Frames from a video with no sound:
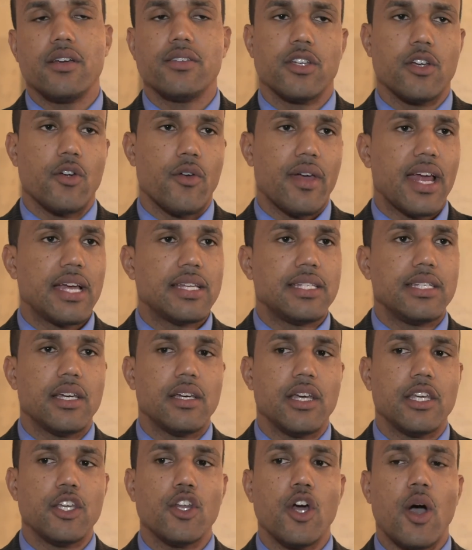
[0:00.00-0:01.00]
is a great
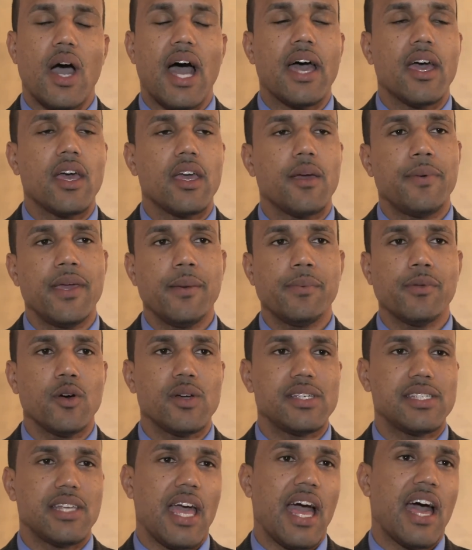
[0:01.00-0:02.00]
idea. You know, people
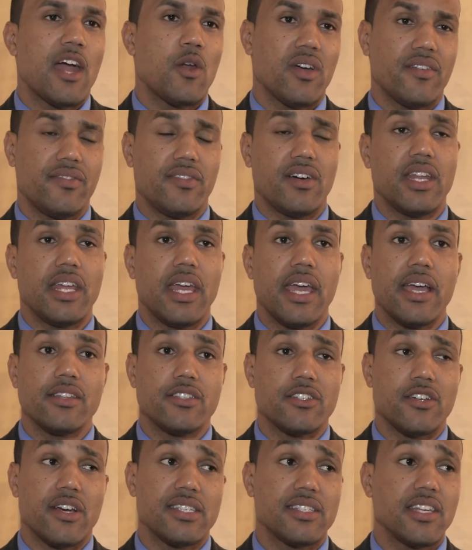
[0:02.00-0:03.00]
always say, how do I find the
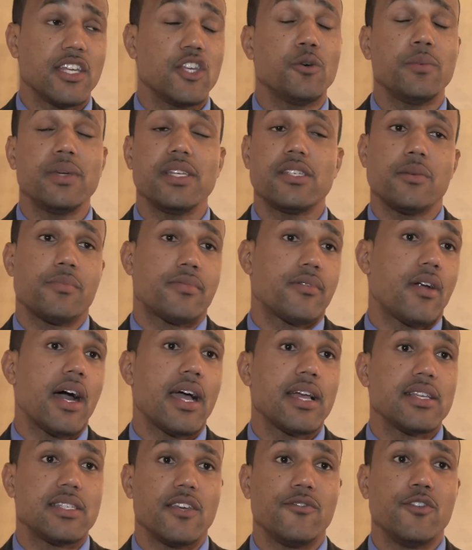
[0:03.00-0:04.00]
answer? I say, you'll be
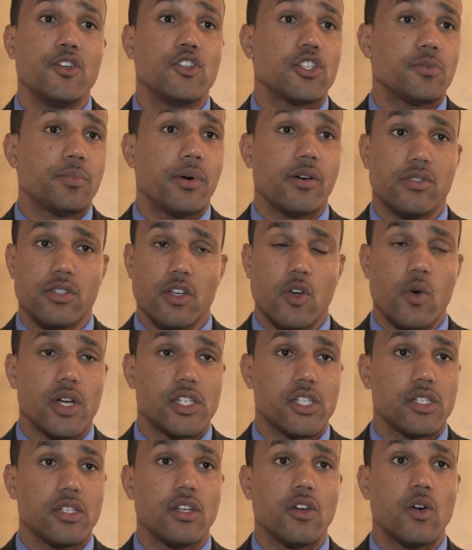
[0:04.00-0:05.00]
surprised if you just post a
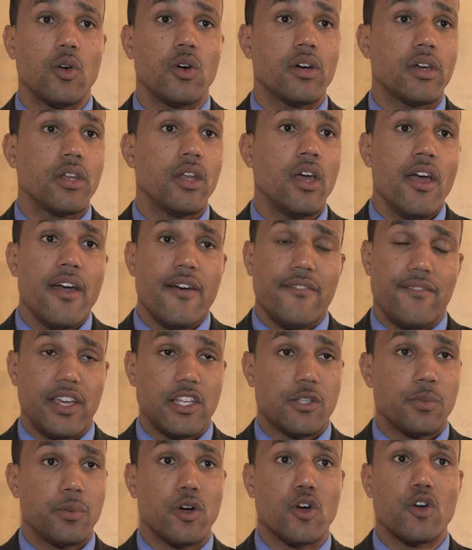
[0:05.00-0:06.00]
question on
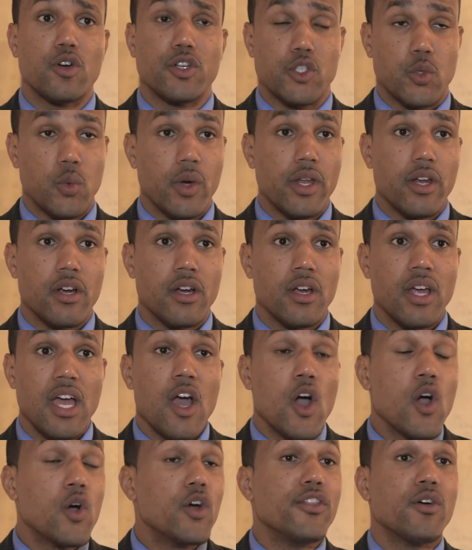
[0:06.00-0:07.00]
Facebook or Twitter,
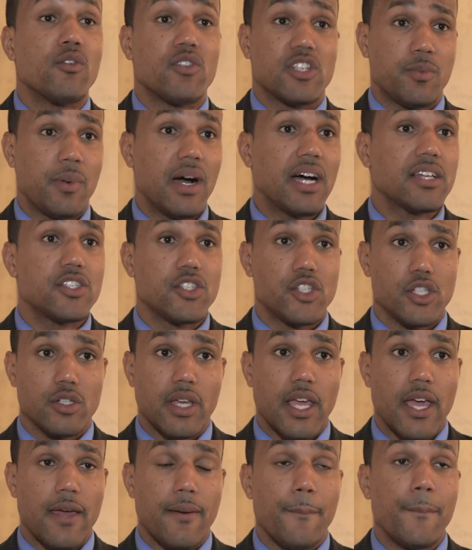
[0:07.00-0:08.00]
the responses you'll
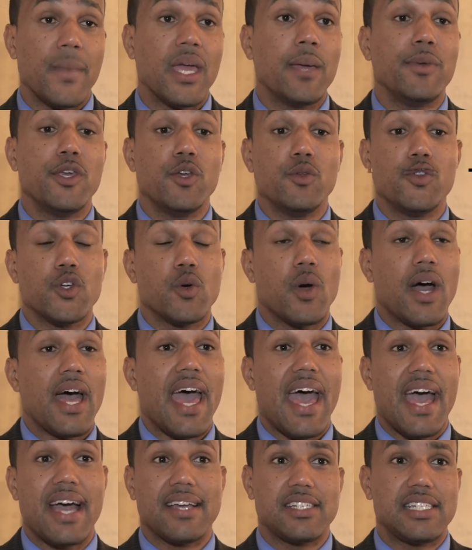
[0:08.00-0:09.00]
get. Maybe you do a
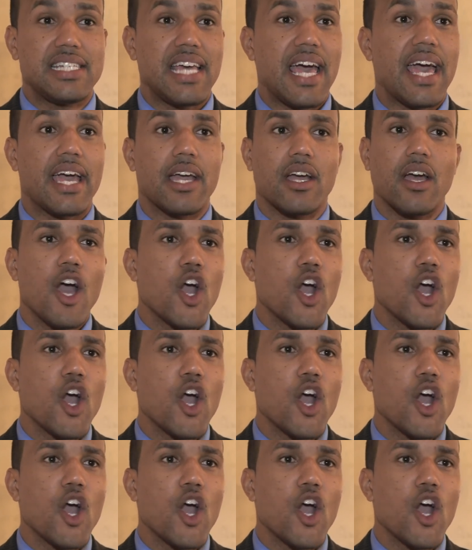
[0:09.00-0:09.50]
hashtag